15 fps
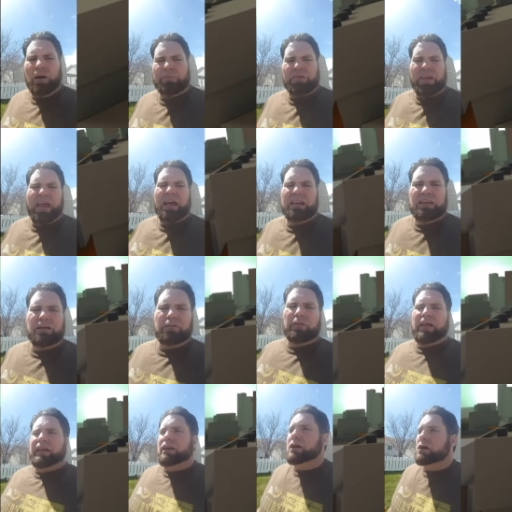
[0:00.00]
of upped the ante
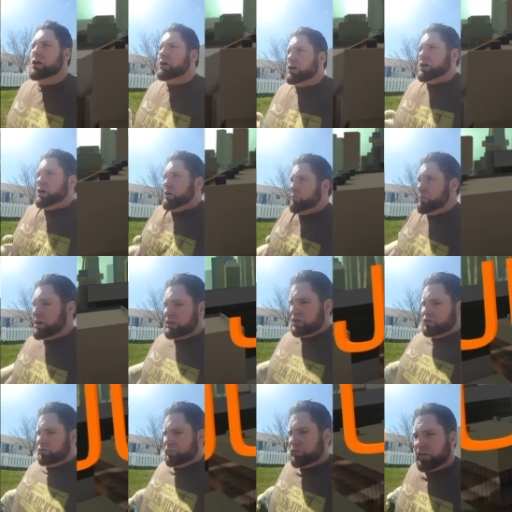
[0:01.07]
of like
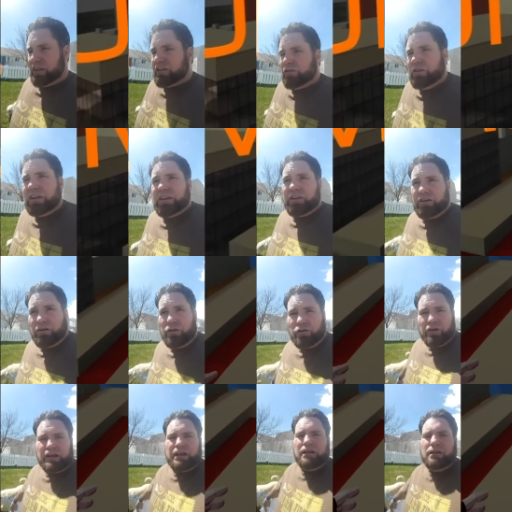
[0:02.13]
making you feel like you needed to
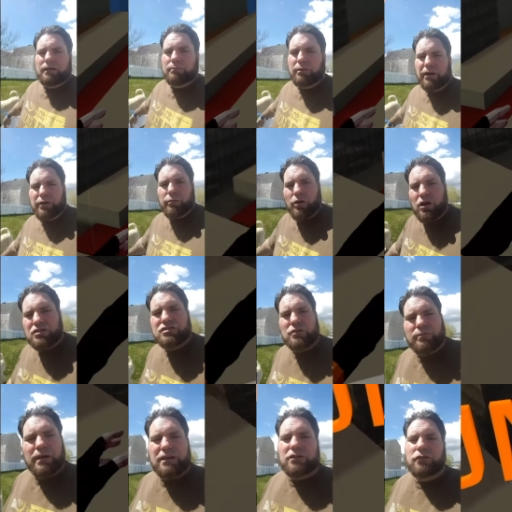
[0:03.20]
hurry, but it would
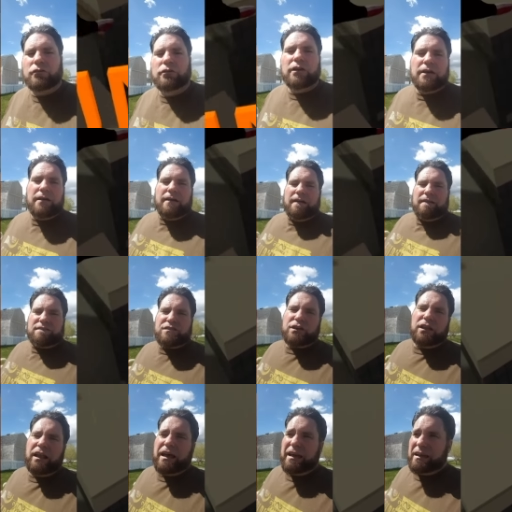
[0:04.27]
also make you
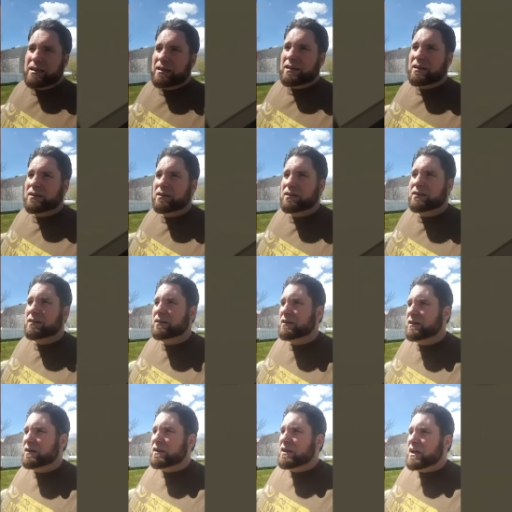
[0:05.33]
feel like
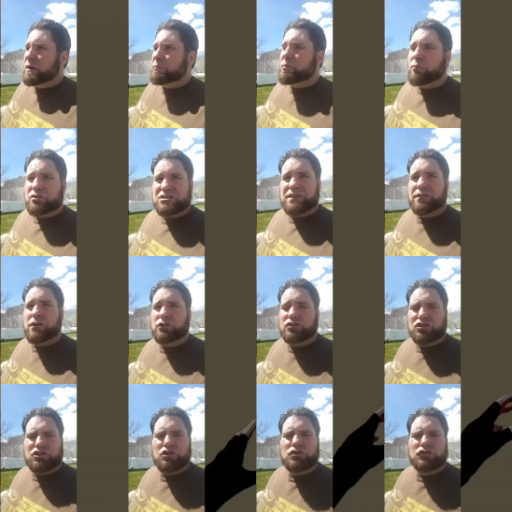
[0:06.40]
it'd be more
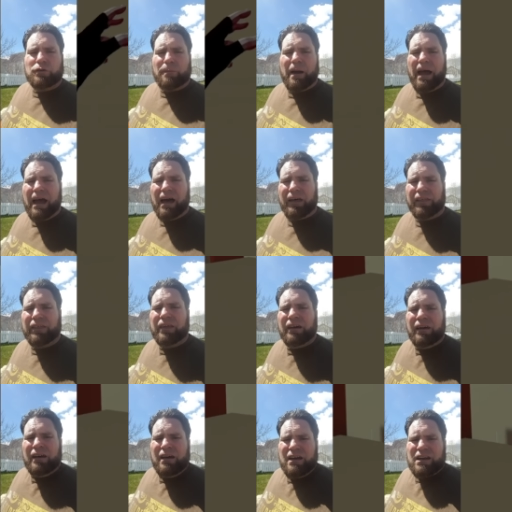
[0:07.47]
difficult to choose your path.
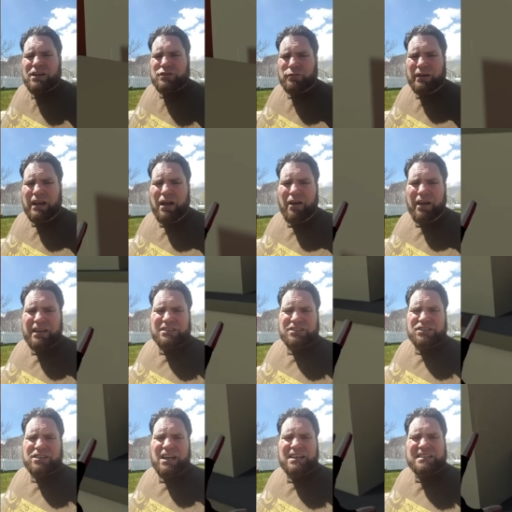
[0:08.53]
Because right now I could
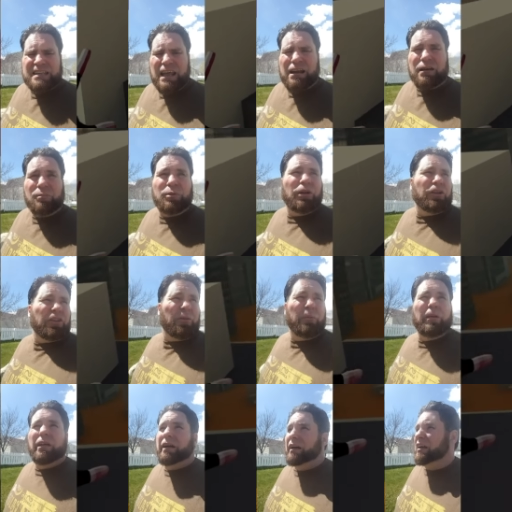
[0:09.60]
just kind of stand on a building
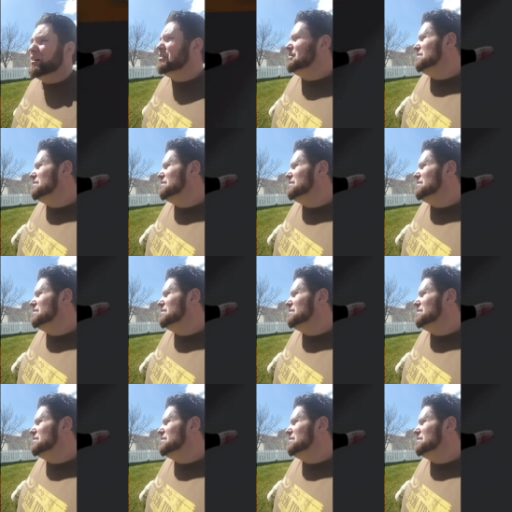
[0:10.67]
and be like,